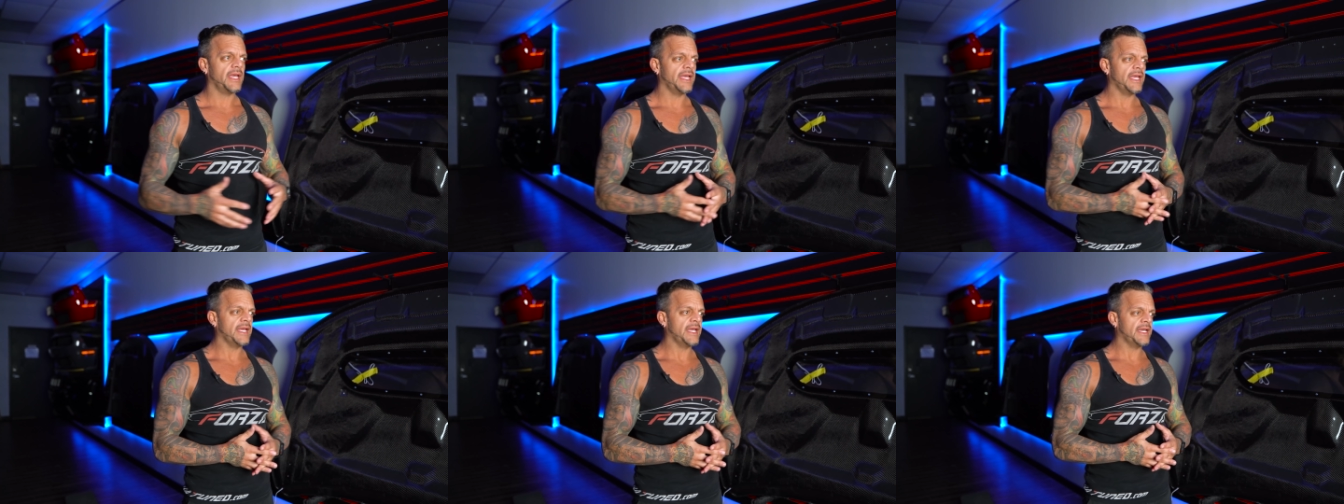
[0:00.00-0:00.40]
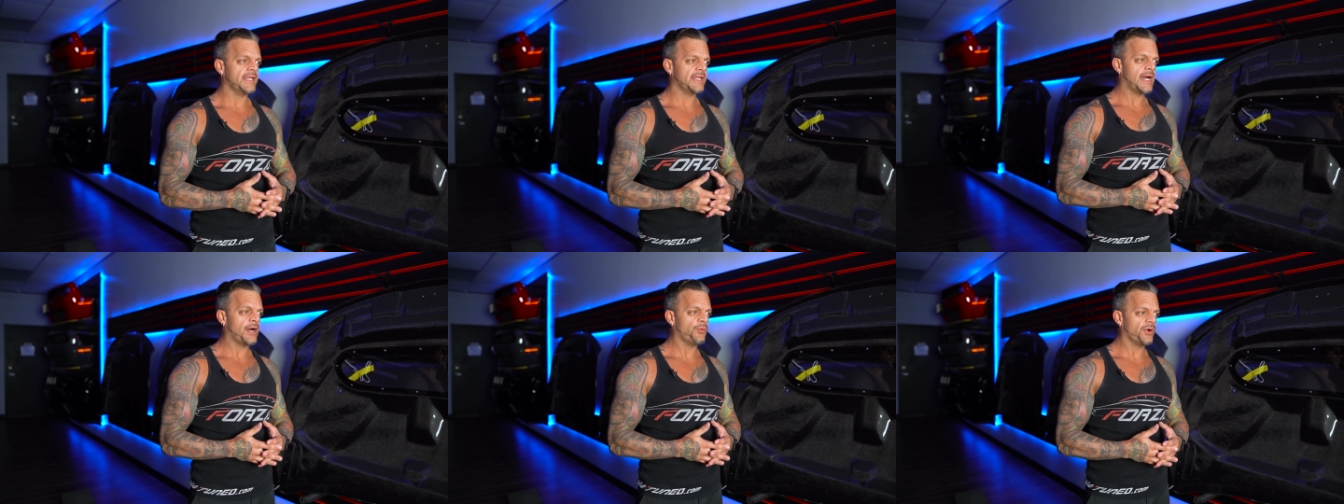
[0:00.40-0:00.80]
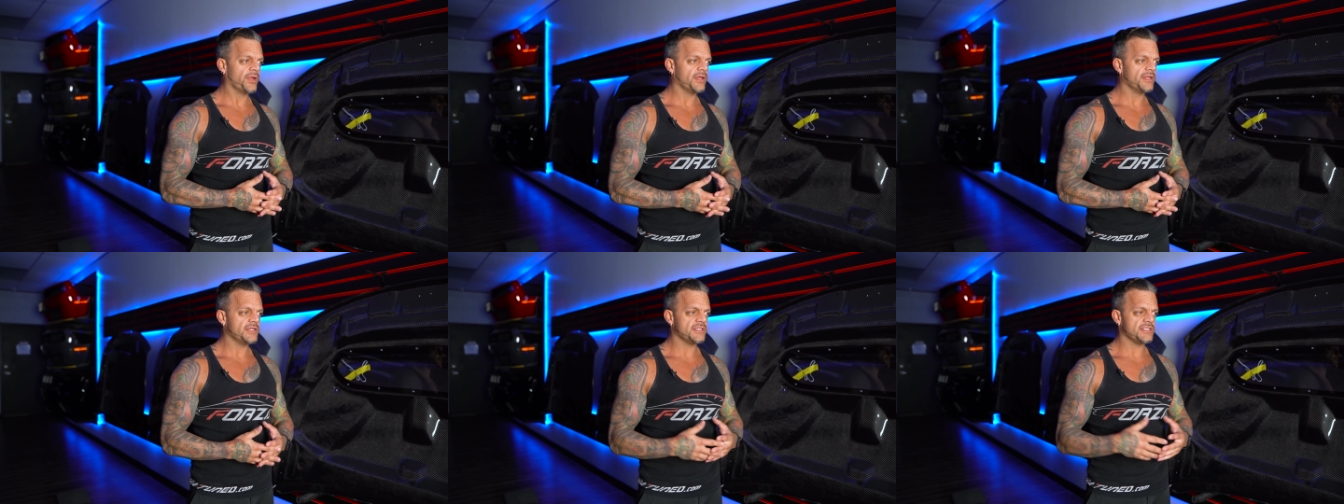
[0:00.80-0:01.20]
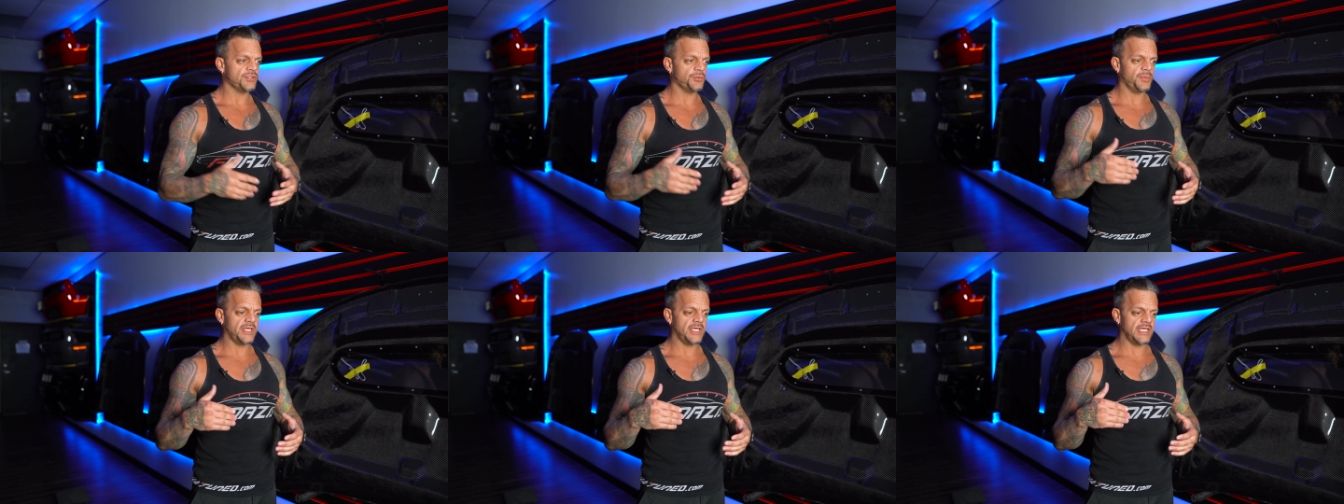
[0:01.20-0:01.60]
And I wanted it
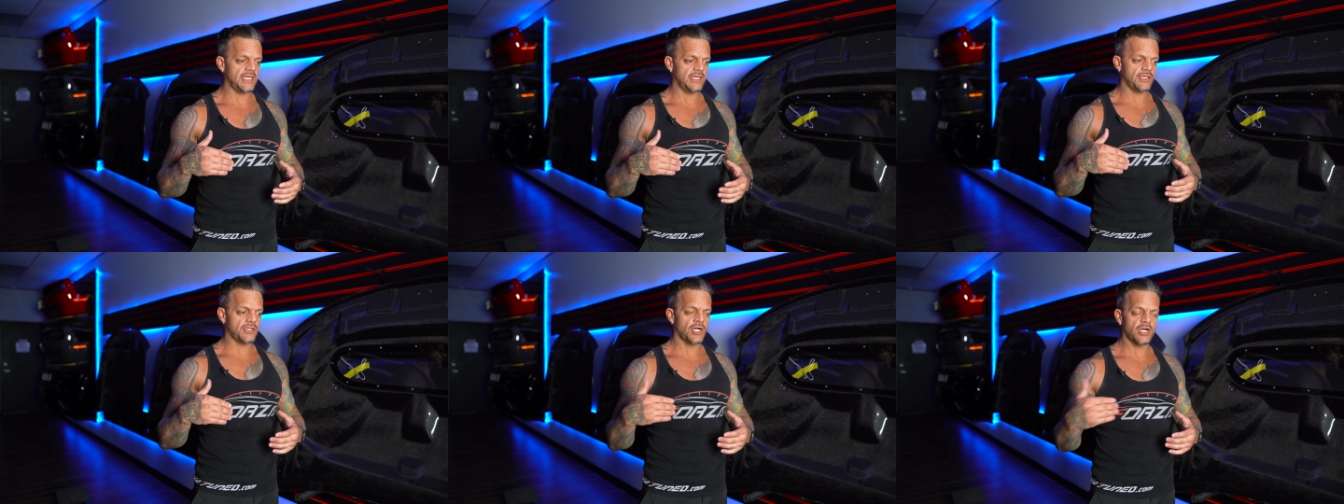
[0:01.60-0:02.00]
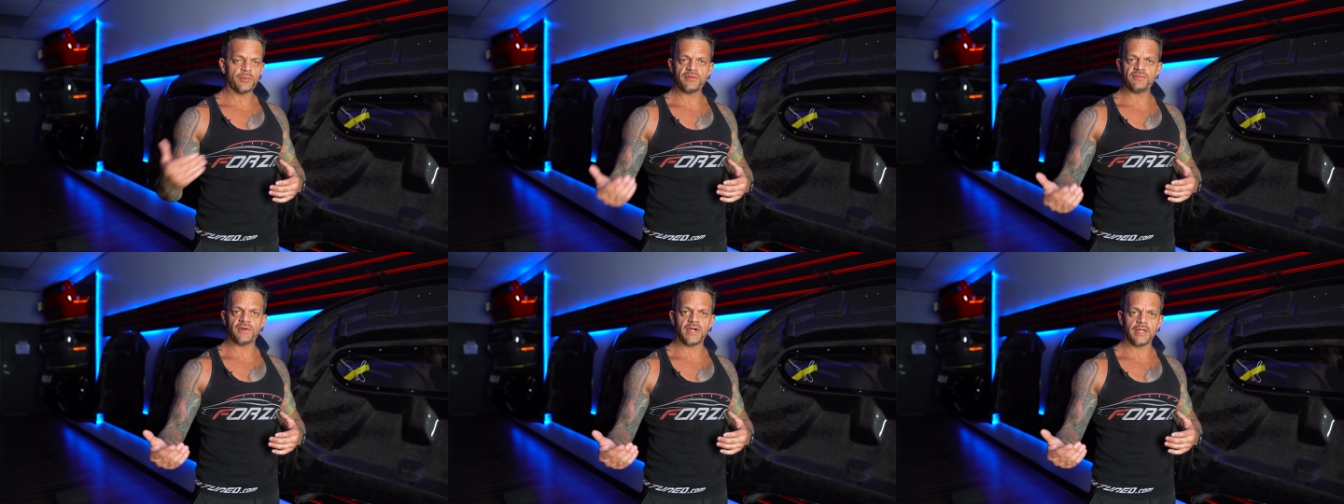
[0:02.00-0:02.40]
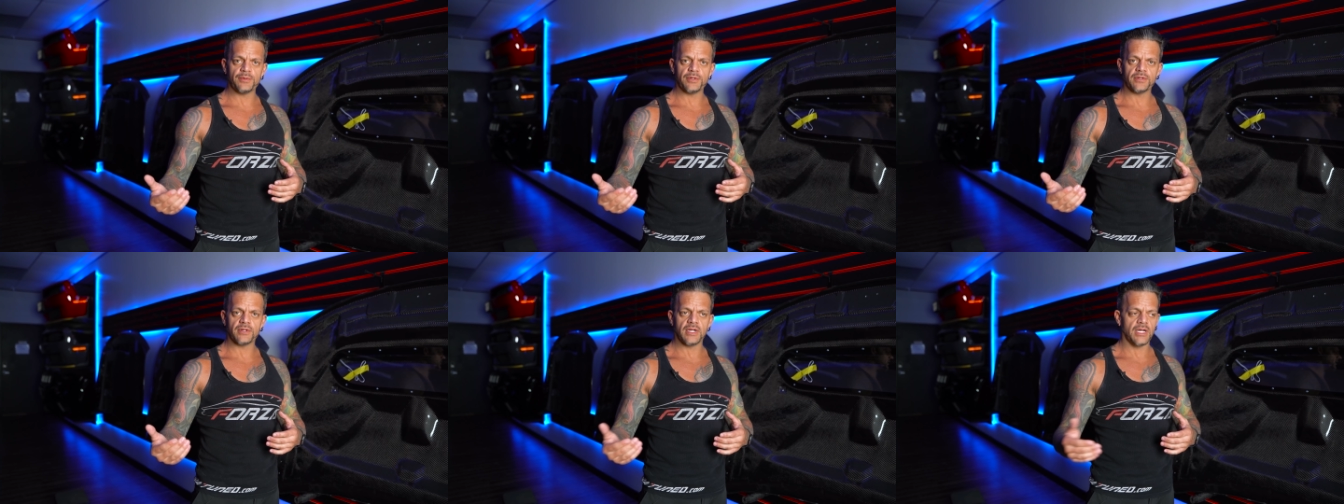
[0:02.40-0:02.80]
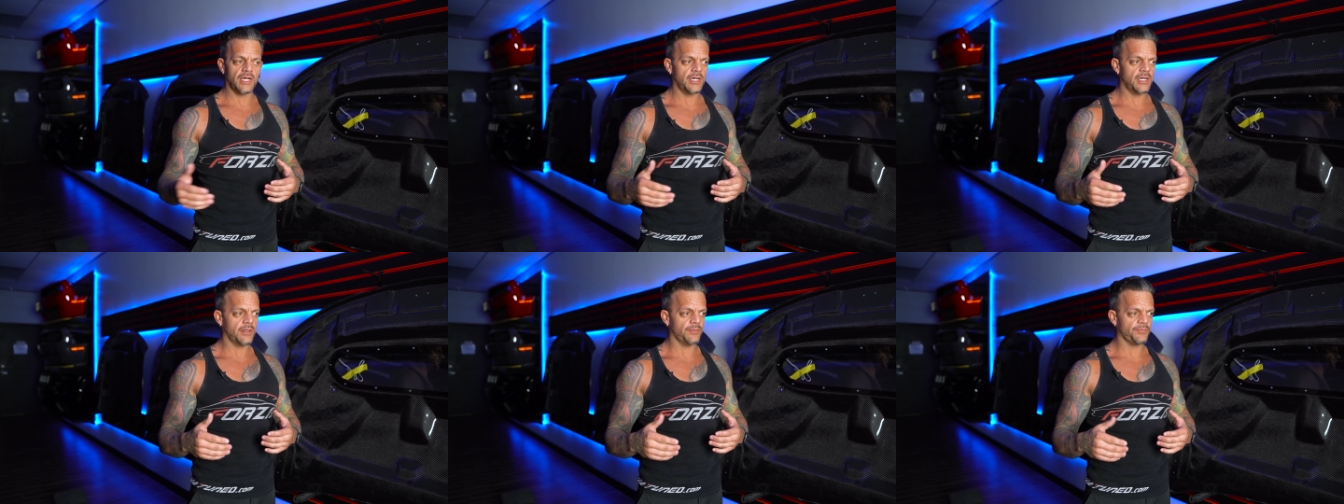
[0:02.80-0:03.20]
to be carbon fiber
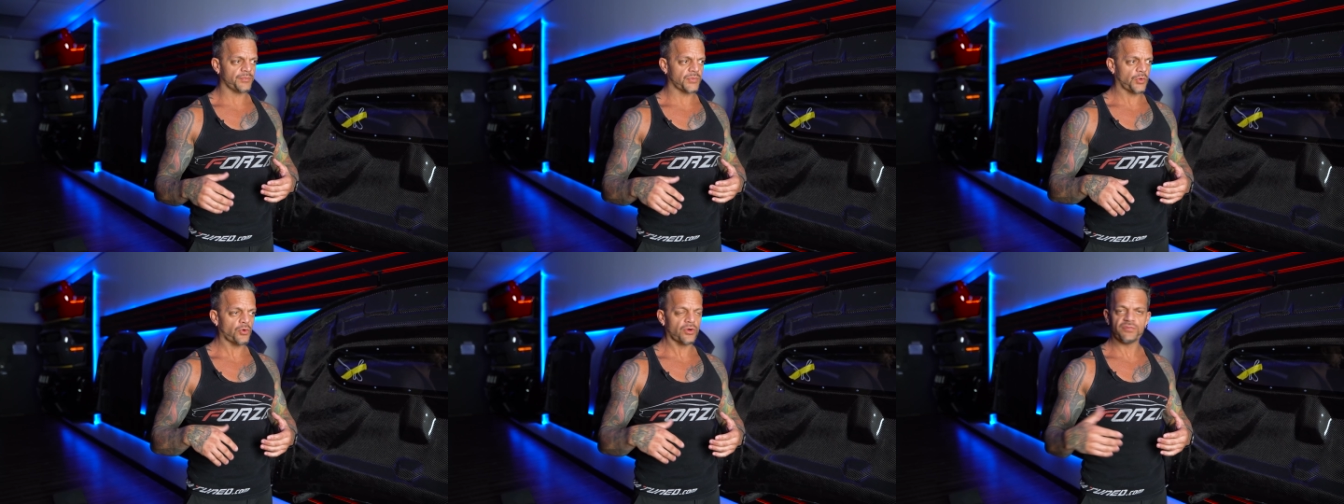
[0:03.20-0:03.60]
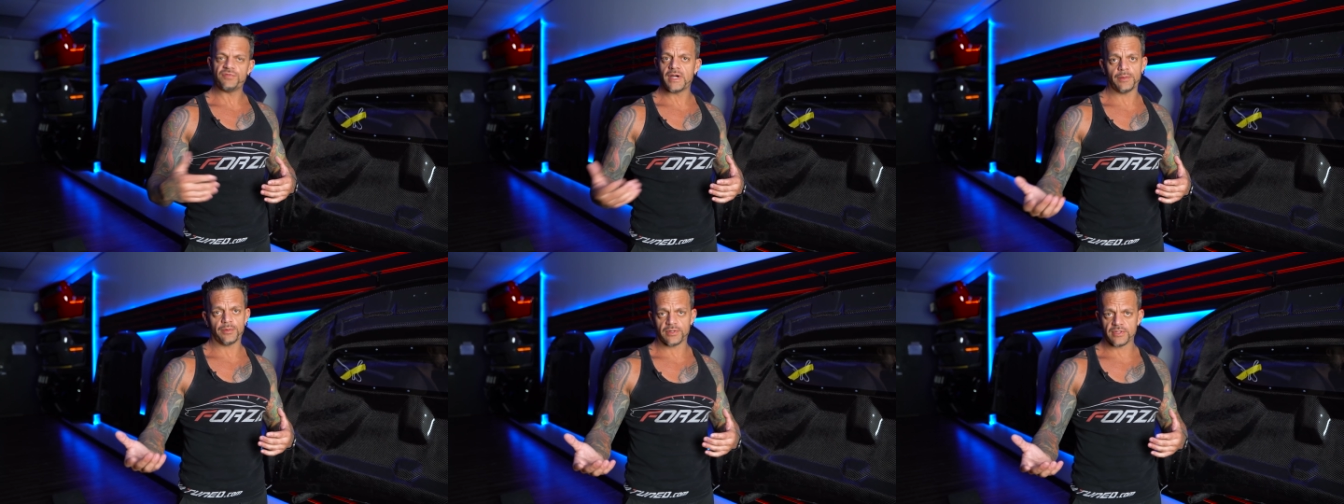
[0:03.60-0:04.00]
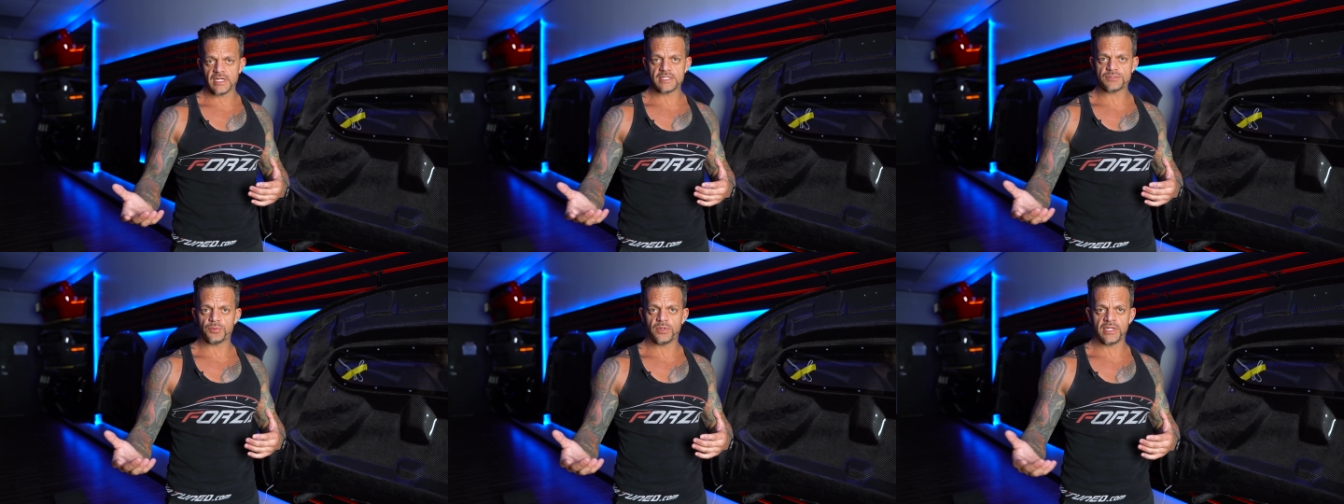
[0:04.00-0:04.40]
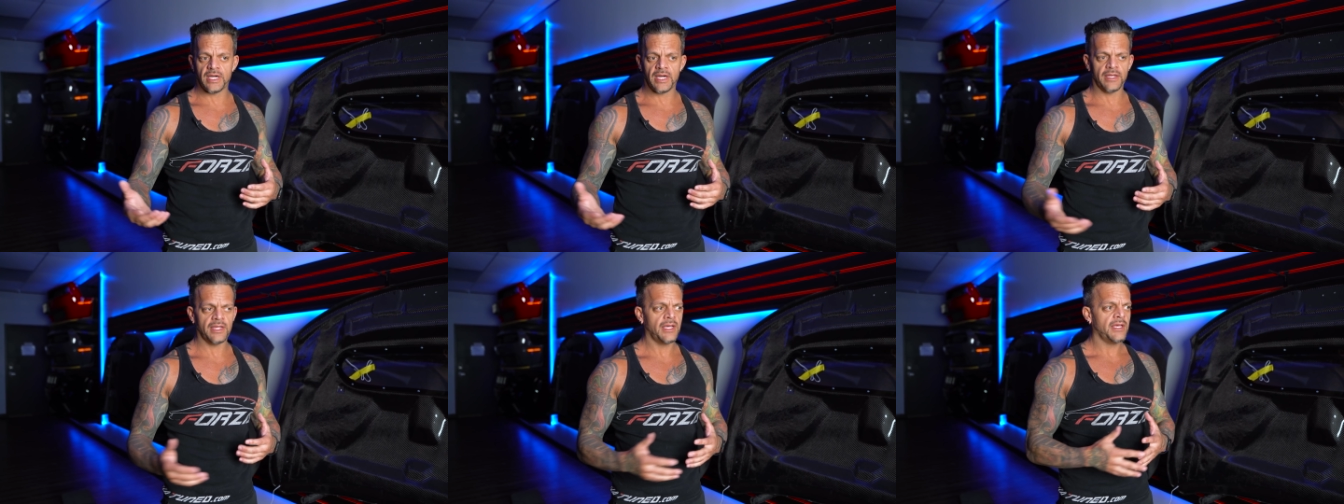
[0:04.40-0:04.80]
um, or fiberglass,
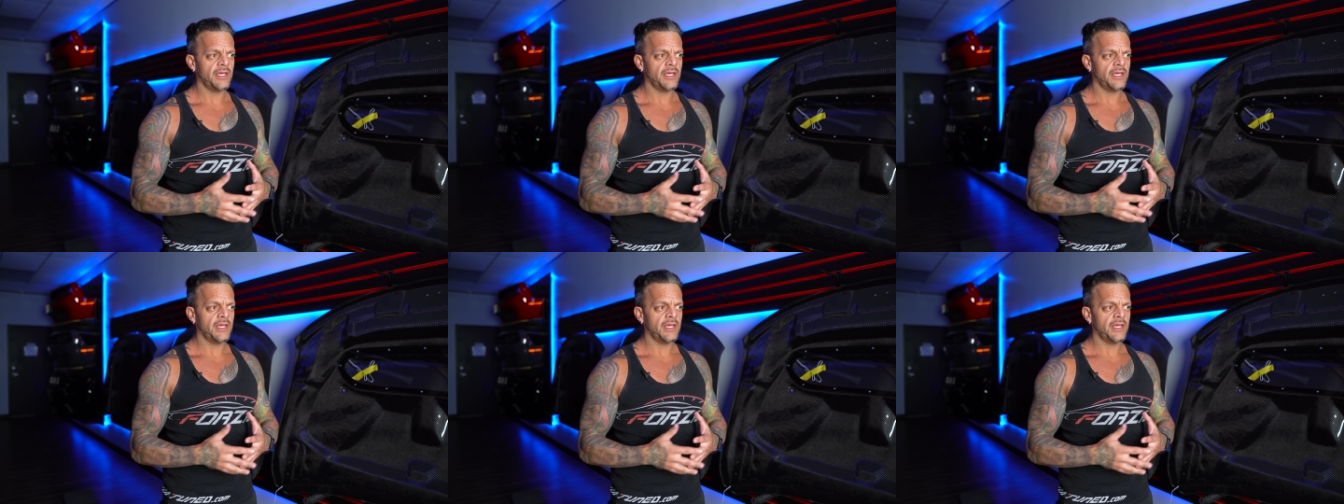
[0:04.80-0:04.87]
whatnot.